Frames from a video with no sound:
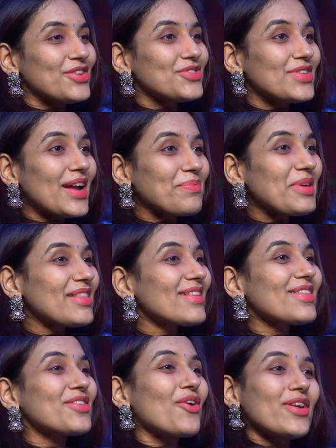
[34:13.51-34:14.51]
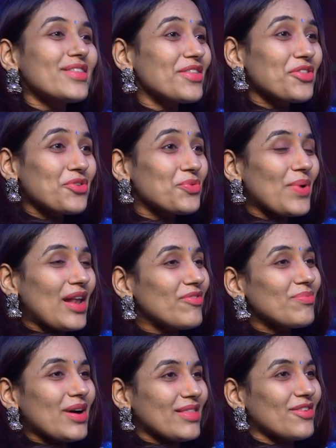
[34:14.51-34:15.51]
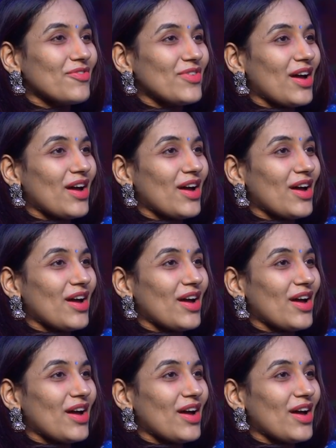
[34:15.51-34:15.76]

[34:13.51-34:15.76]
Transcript: So that means it's not just 12 months of